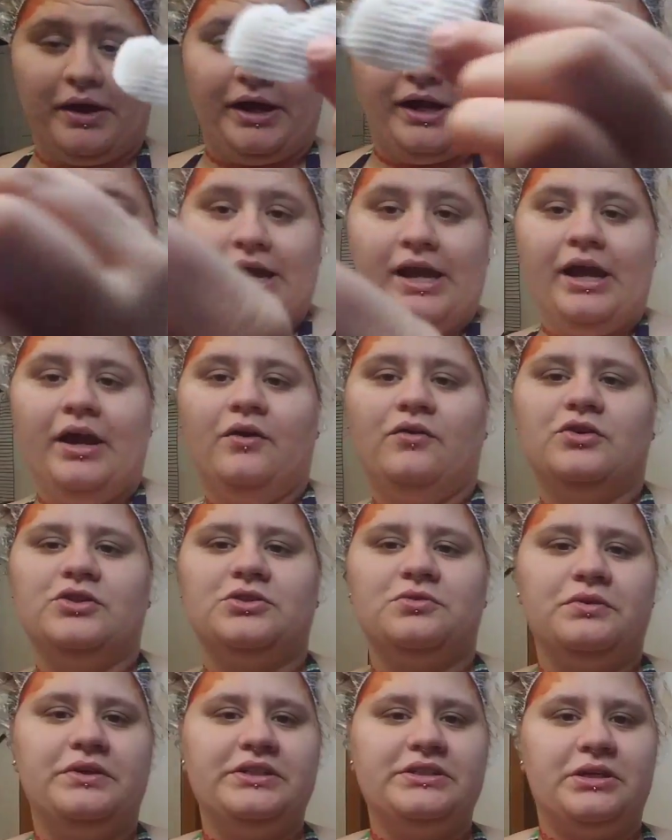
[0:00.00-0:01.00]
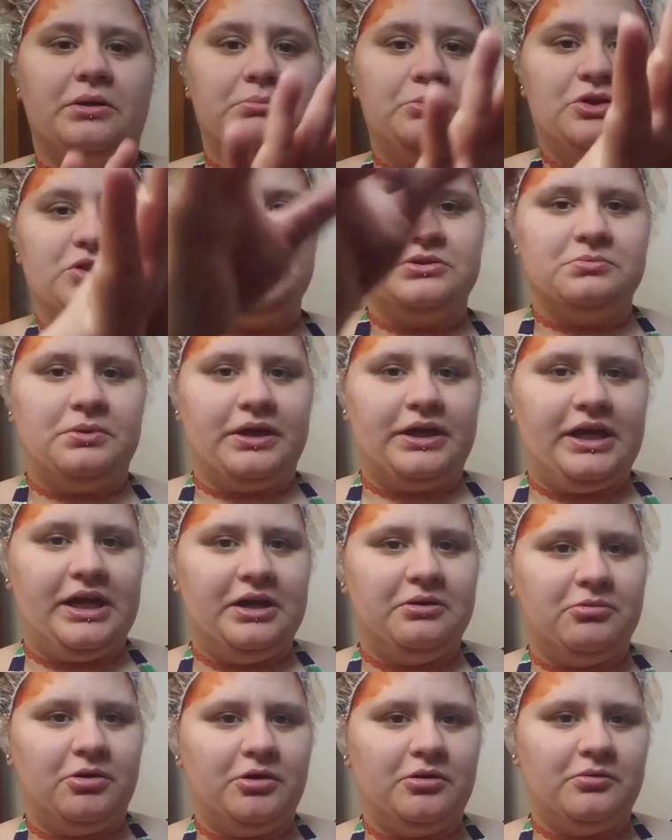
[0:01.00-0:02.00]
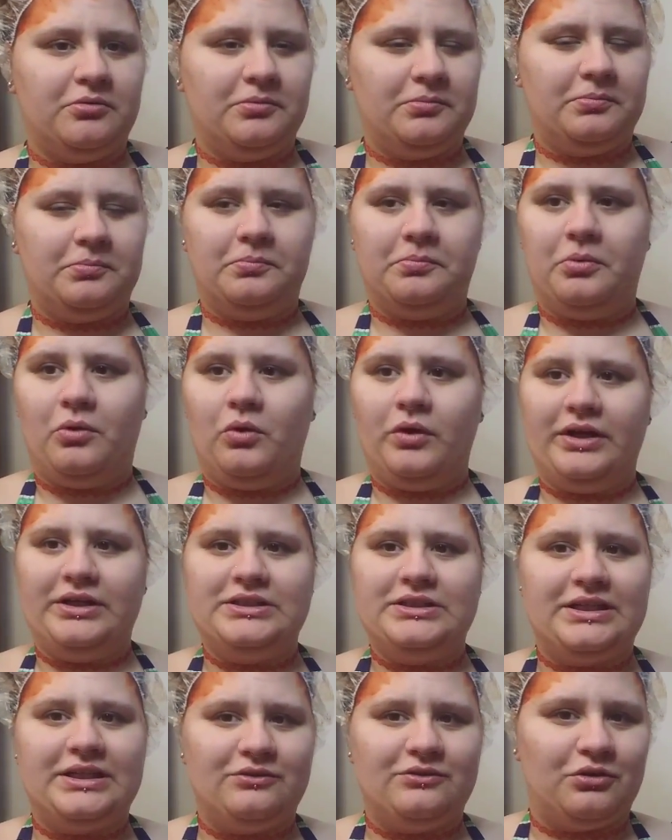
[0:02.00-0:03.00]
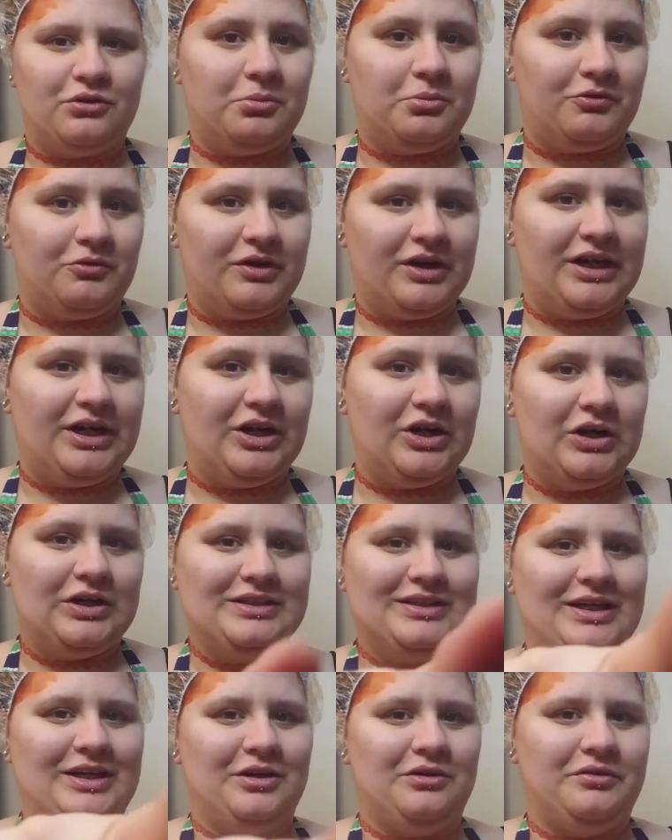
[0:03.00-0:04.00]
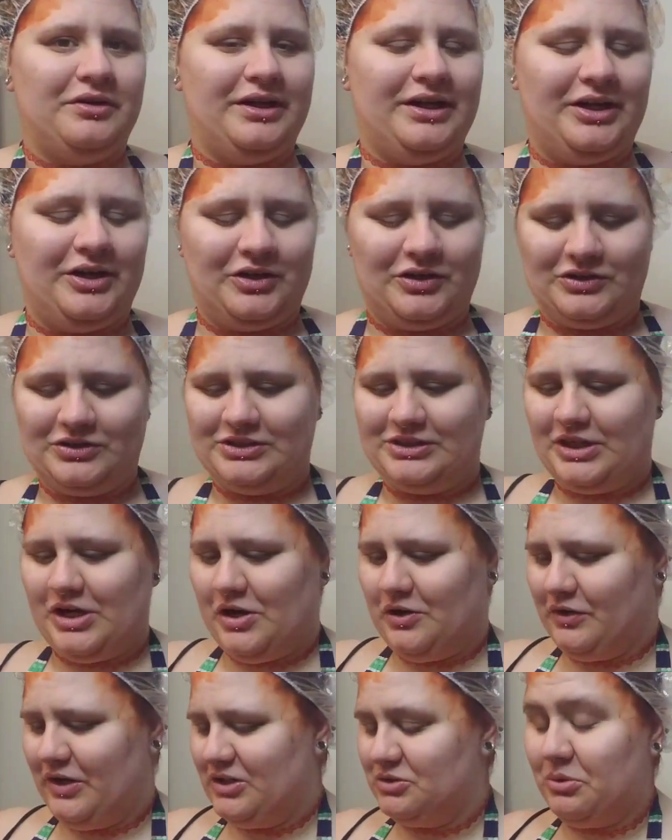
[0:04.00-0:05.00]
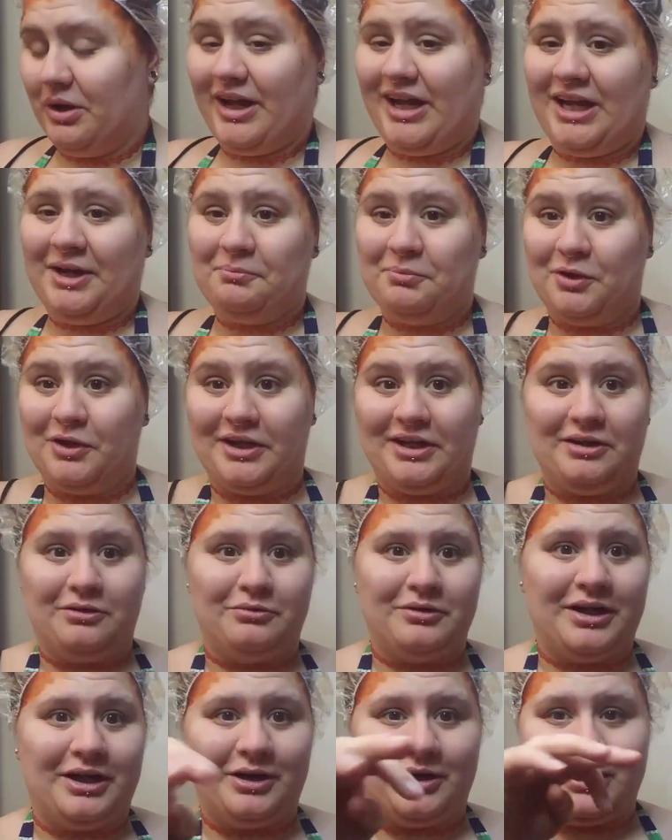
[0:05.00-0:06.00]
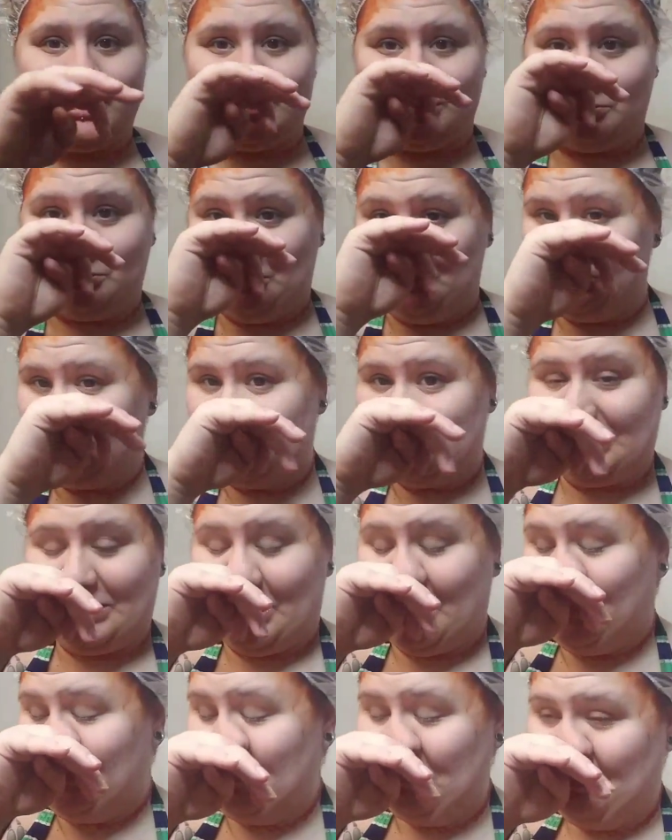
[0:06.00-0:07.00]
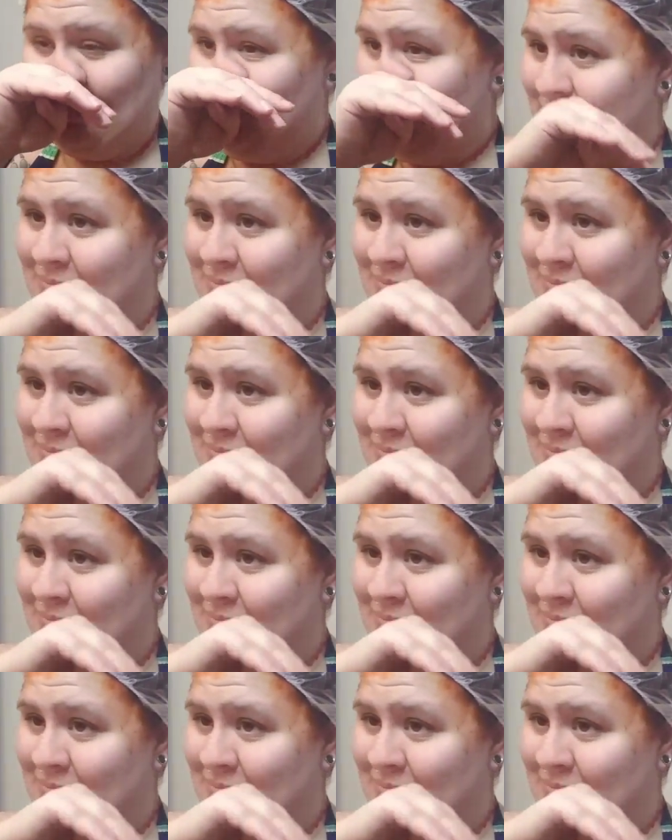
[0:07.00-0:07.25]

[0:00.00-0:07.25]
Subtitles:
why. For some reason, I'm using my camera pointing from over here, not over here, so that's why I keep looking over there, because I'm used to that.